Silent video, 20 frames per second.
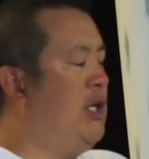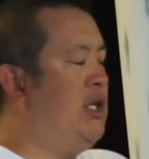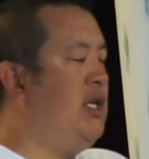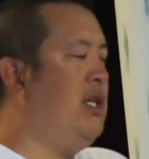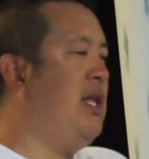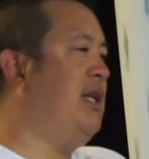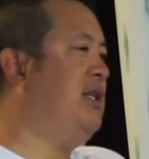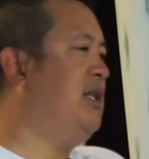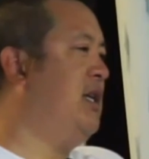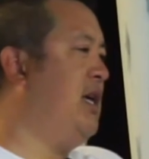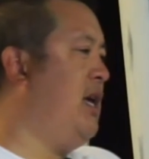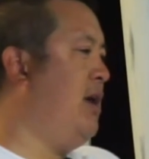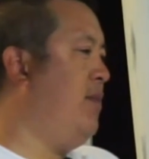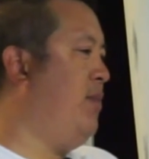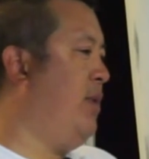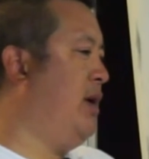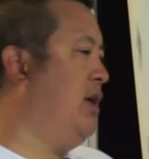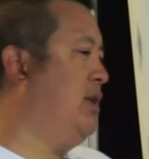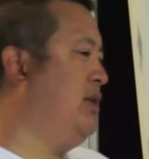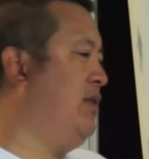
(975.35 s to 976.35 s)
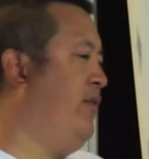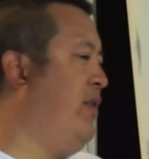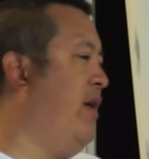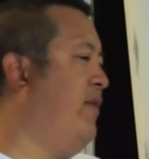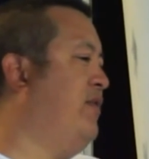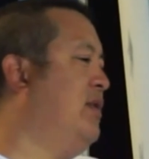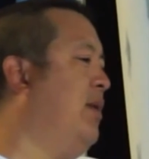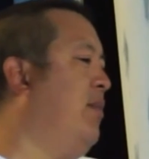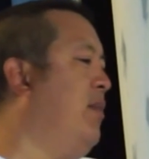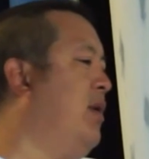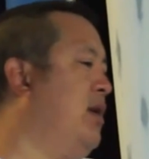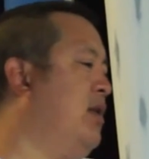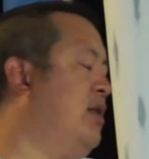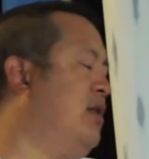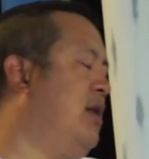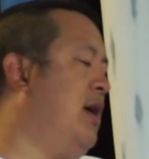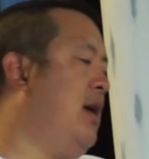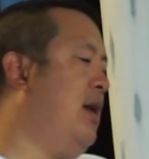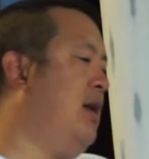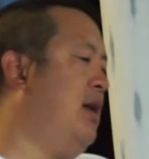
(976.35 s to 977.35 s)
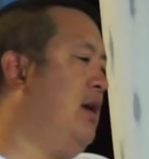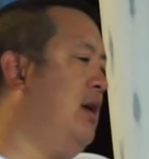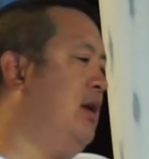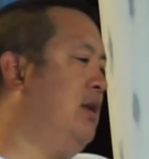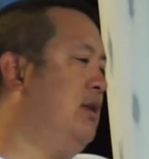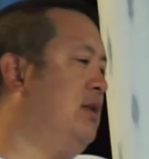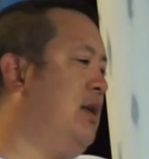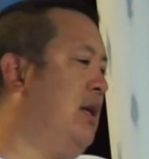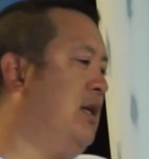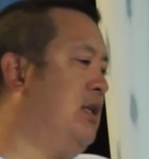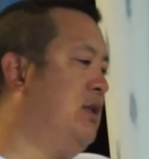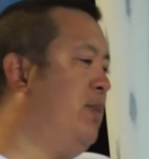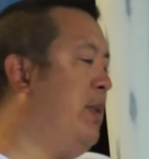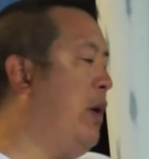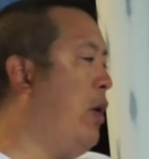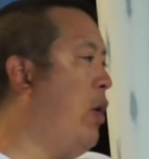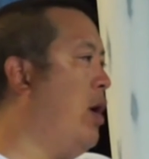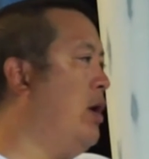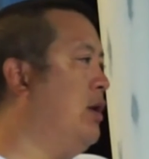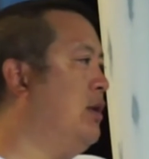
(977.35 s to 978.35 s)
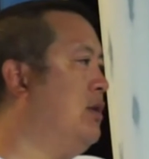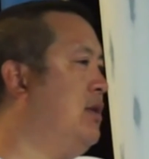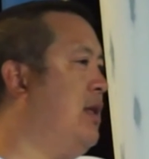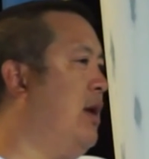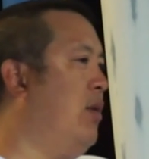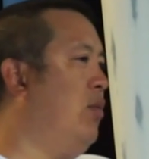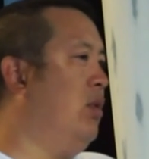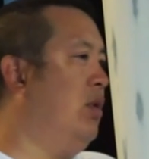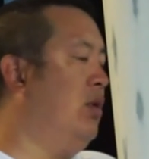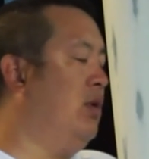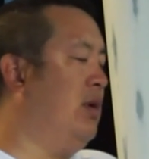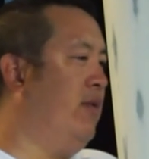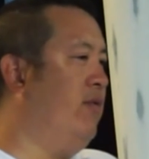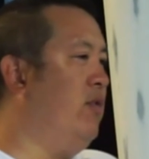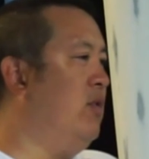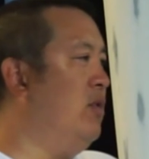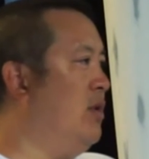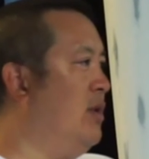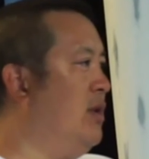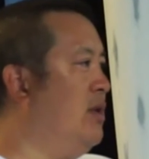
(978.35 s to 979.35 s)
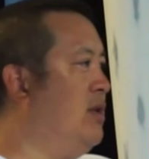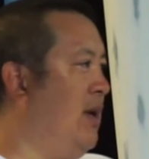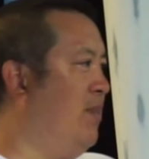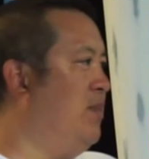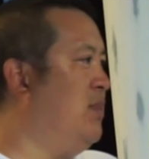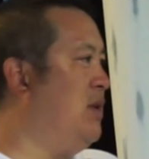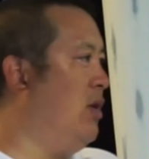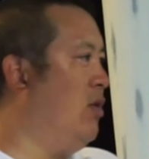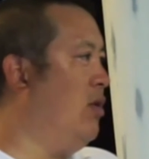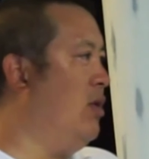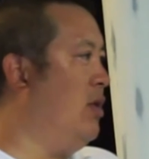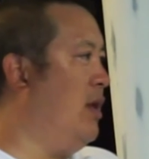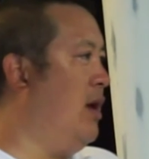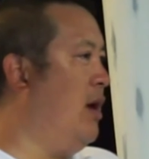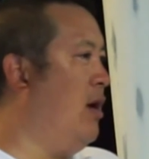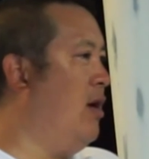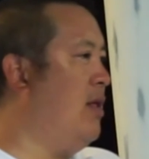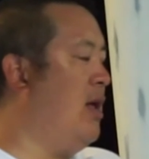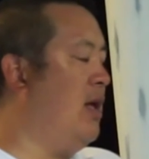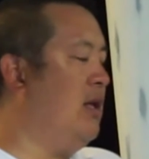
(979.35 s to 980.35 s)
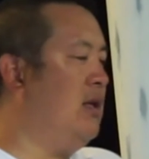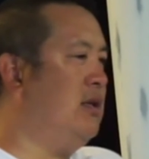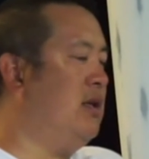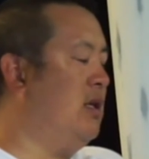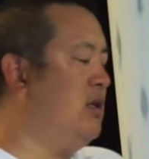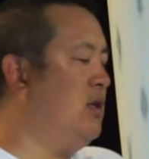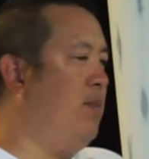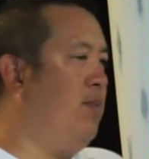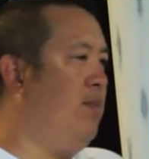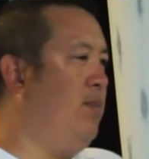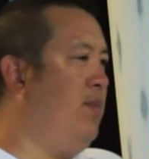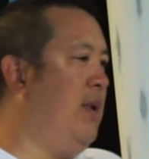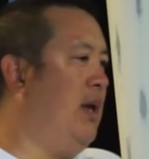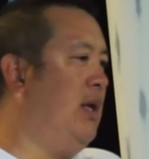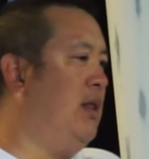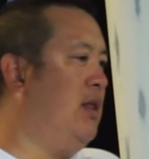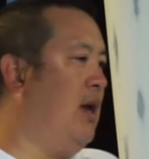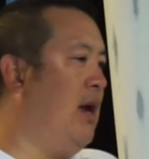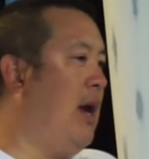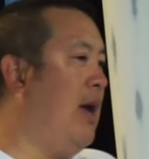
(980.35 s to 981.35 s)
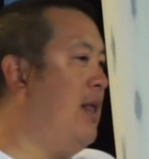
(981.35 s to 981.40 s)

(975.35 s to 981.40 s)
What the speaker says: See, that's key, because if you have somebody that is experienced that will give you tips here and there, that's such a big thing.